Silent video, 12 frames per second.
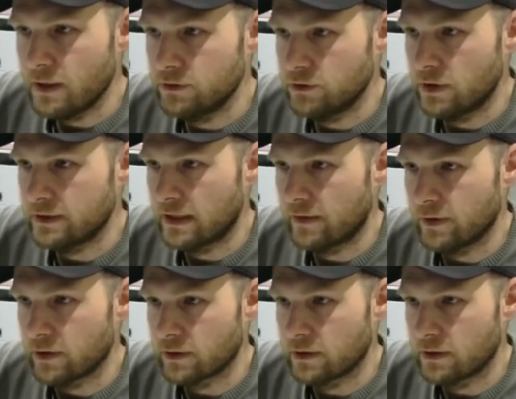So let's have a
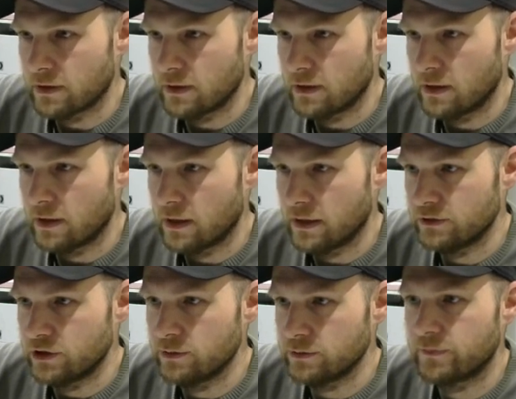look. In
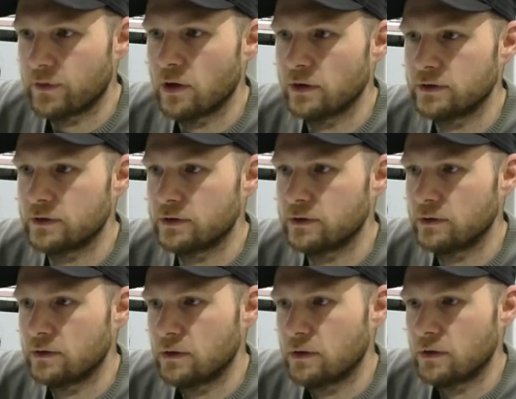terms of cost,
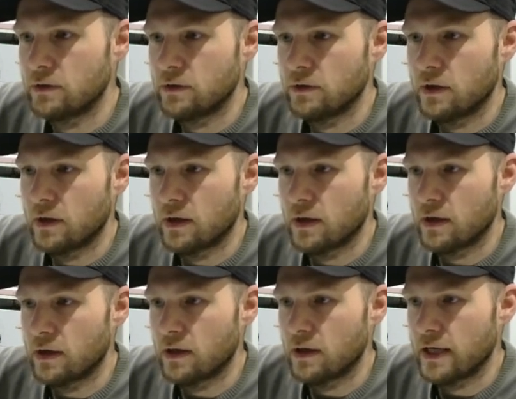
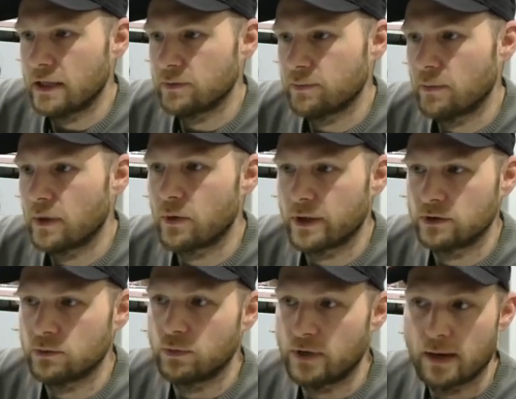Hence my
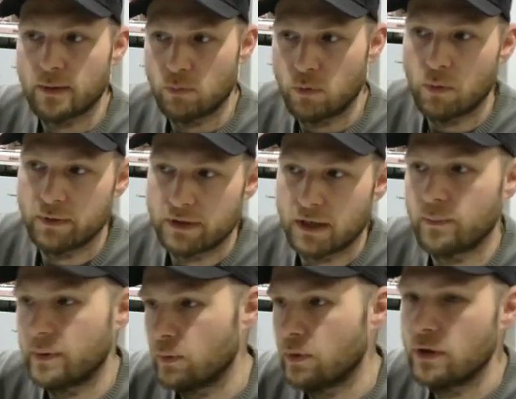question, yeah, what would
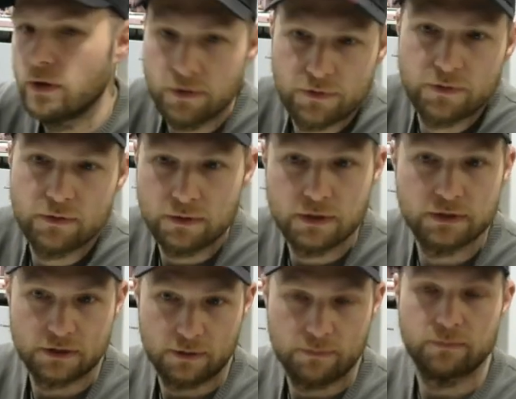that be worth?
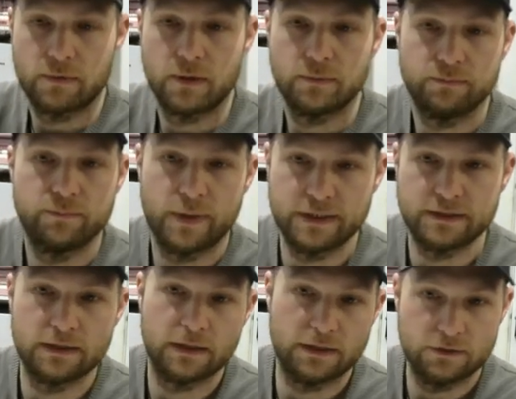Because I'm
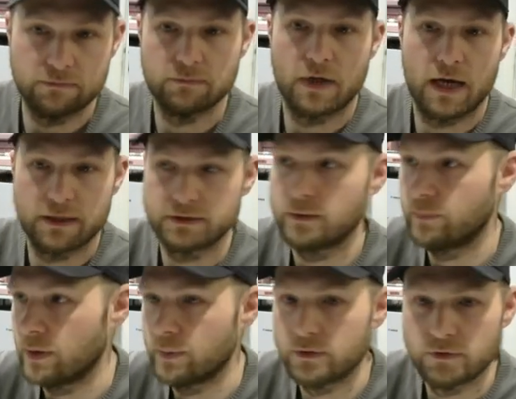basically asking
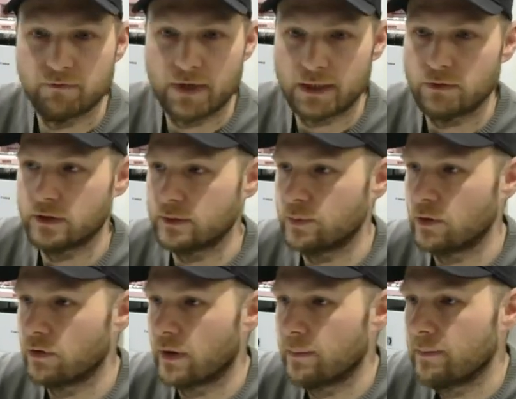people to value this
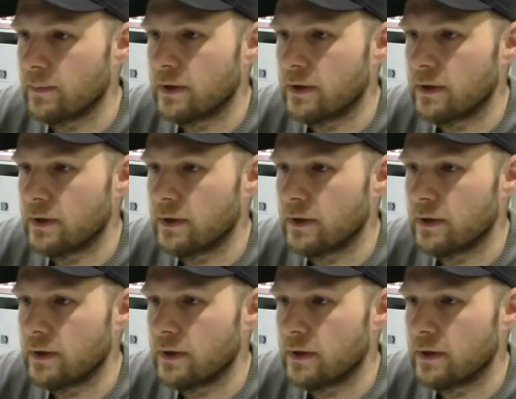program.